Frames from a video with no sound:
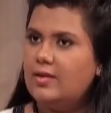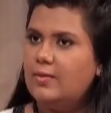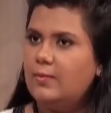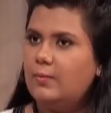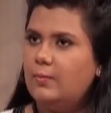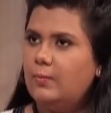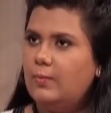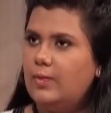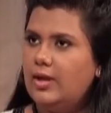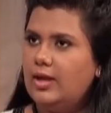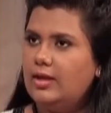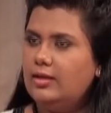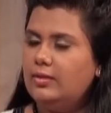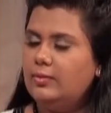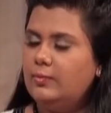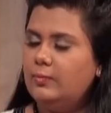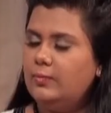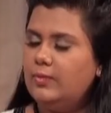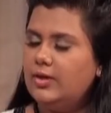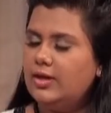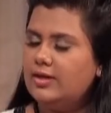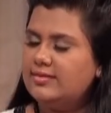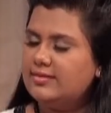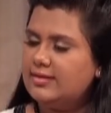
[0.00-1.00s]

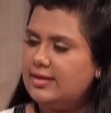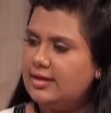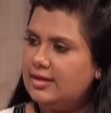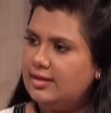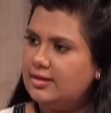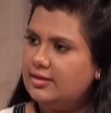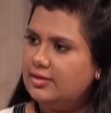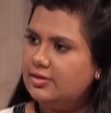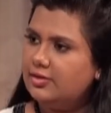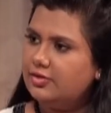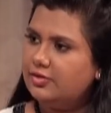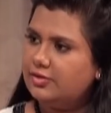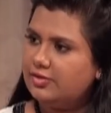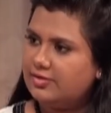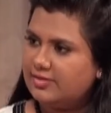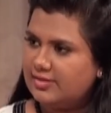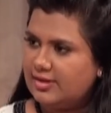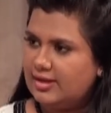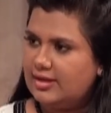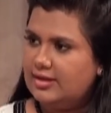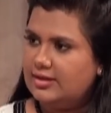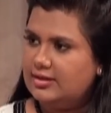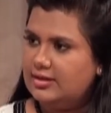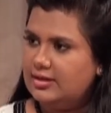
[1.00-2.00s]
When we are staying in a
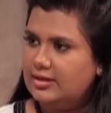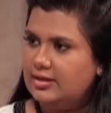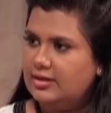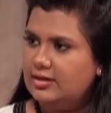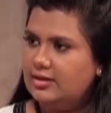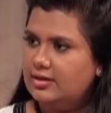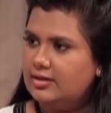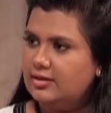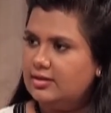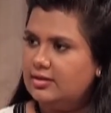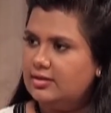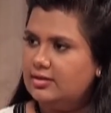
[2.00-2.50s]
society,